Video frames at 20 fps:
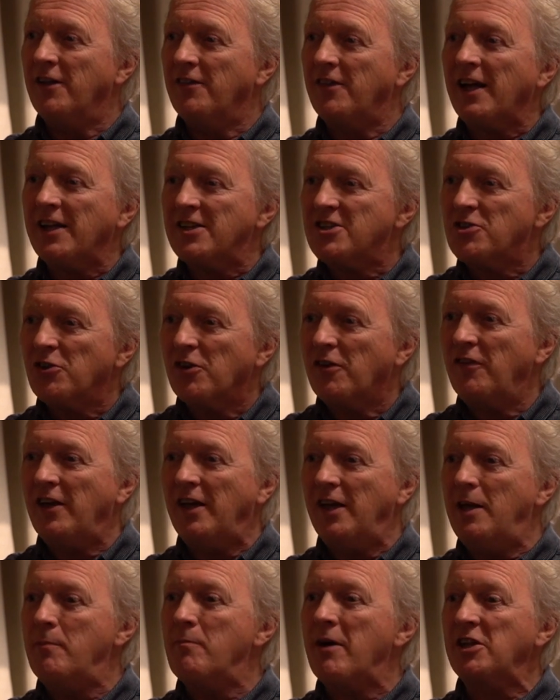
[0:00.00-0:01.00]
that sort of
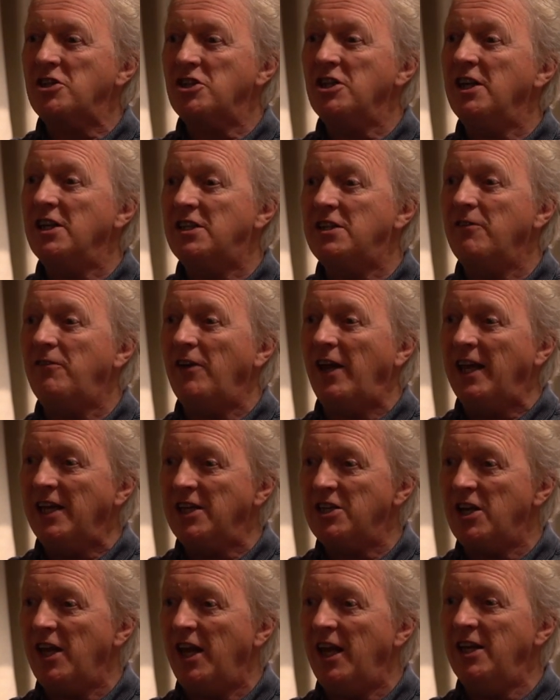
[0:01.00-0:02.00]
imaginative
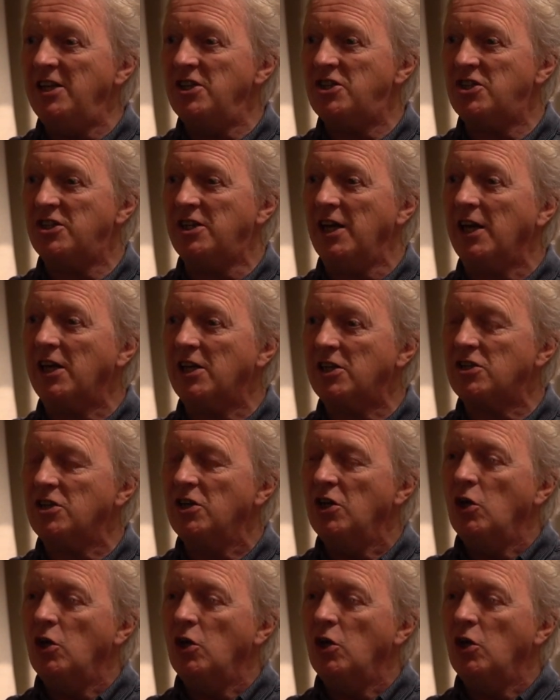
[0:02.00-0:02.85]
instinct,